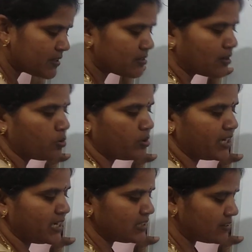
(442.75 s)
and
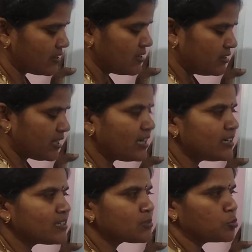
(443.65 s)
surroundings, then it
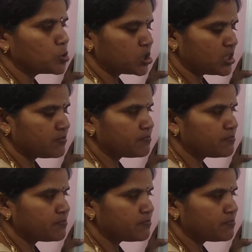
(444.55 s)
is motion.